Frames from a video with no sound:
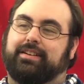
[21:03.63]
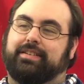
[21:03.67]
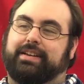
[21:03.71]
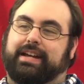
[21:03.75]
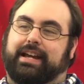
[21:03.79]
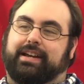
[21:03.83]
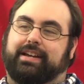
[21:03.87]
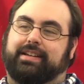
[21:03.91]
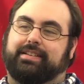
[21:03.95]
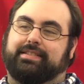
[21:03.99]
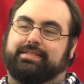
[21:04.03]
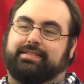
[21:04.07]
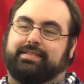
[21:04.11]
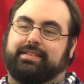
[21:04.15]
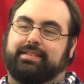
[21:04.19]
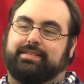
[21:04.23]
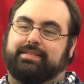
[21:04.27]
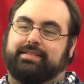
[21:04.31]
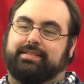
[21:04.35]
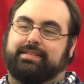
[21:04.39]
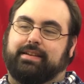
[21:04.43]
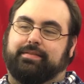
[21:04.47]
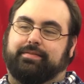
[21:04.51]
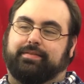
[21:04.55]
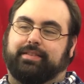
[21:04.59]
No, yeah, it's
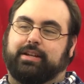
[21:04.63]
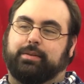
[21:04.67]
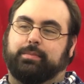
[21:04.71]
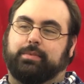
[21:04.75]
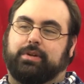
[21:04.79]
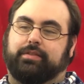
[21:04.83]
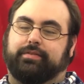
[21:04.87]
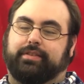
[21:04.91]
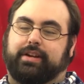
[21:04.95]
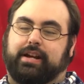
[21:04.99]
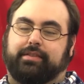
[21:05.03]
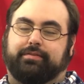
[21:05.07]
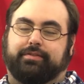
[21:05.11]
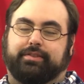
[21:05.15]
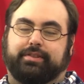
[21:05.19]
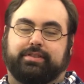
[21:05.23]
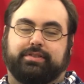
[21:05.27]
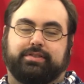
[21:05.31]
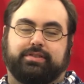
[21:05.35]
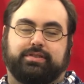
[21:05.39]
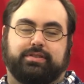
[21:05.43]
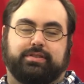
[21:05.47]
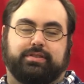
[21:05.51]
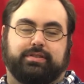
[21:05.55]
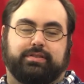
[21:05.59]
it's definitely above
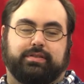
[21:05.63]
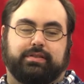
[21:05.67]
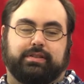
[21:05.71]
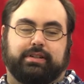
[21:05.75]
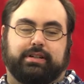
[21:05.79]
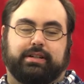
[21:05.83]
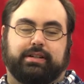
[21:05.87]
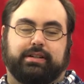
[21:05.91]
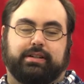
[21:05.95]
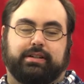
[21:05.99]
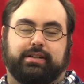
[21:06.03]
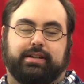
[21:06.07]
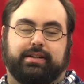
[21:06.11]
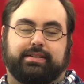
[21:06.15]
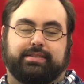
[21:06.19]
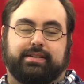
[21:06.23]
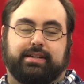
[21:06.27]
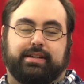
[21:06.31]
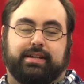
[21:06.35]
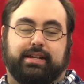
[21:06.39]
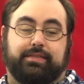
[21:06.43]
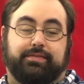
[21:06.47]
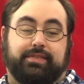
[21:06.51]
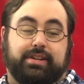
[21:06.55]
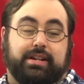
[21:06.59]
average. Uh,
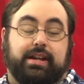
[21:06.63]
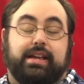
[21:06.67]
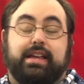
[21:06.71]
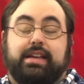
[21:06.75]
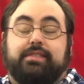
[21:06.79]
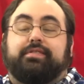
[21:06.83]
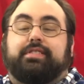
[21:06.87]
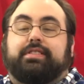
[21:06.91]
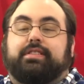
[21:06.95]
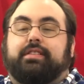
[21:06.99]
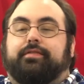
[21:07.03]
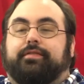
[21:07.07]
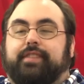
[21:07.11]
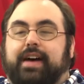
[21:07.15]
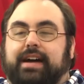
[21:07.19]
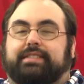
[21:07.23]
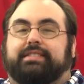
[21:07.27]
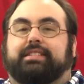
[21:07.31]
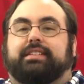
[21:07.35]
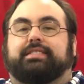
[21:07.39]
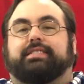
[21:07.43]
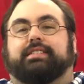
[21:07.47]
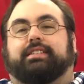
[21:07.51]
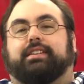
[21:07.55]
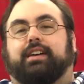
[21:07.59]
it's even even the
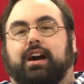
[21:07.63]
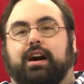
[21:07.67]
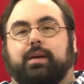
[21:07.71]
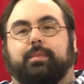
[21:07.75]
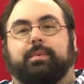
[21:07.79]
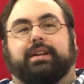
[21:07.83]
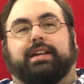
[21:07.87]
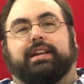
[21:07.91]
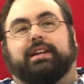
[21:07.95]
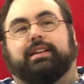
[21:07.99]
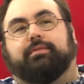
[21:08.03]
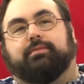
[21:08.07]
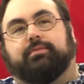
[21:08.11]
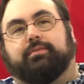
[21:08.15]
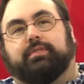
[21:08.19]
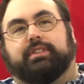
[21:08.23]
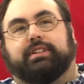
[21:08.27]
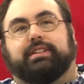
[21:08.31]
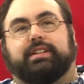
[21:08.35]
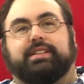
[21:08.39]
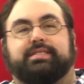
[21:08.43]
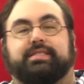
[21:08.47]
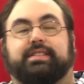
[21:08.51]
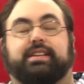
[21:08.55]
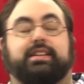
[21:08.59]
fact that it's a comedy
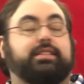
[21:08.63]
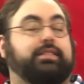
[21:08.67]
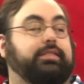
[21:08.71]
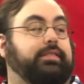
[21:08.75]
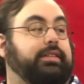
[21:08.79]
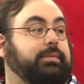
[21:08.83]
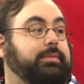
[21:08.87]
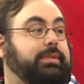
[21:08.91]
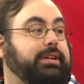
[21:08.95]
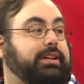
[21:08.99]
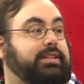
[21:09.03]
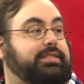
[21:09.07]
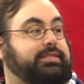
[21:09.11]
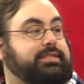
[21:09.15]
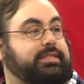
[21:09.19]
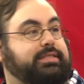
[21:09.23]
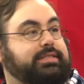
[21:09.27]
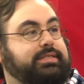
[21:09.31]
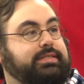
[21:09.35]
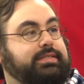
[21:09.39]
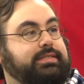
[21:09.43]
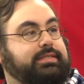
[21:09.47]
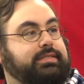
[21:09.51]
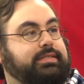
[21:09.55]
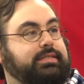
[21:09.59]
really doesn't hinder it because
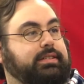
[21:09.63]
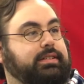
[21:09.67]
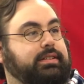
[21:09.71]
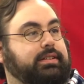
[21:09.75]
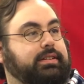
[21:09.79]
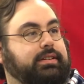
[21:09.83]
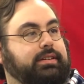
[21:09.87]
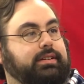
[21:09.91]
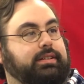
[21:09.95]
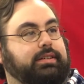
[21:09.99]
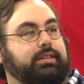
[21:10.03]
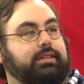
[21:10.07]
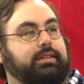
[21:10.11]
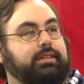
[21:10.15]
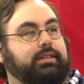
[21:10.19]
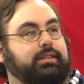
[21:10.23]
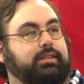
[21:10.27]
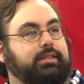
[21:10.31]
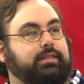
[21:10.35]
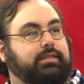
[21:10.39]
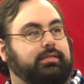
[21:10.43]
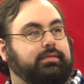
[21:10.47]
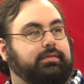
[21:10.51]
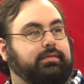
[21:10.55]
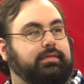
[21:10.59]
it's
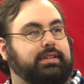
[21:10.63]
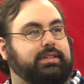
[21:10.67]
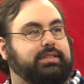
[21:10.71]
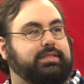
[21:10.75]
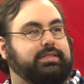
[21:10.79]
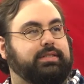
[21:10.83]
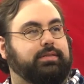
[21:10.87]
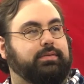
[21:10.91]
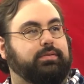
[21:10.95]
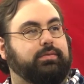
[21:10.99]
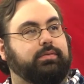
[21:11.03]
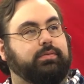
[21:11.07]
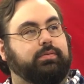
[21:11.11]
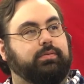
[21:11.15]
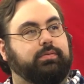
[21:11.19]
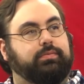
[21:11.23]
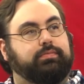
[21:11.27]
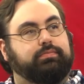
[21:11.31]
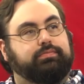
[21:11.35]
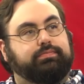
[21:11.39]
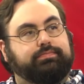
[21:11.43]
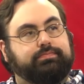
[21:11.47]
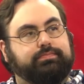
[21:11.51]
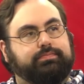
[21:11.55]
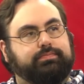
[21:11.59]
it's
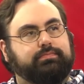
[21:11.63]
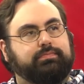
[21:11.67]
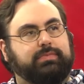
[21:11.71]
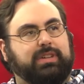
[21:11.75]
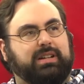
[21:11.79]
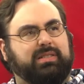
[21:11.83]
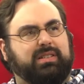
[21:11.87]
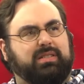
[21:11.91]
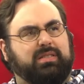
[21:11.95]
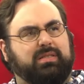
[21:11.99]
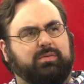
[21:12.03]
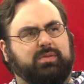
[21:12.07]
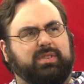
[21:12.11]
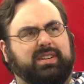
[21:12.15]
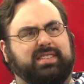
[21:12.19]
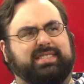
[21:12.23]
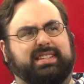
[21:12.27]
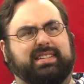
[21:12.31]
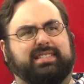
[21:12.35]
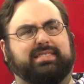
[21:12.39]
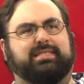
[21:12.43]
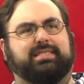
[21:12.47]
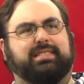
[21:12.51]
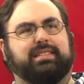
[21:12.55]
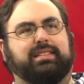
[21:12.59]
so I don't even want
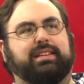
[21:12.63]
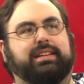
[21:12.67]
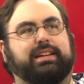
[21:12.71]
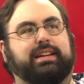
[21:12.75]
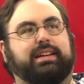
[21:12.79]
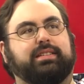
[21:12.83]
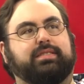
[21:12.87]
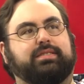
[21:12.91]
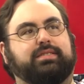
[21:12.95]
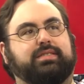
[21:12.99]
to say silly.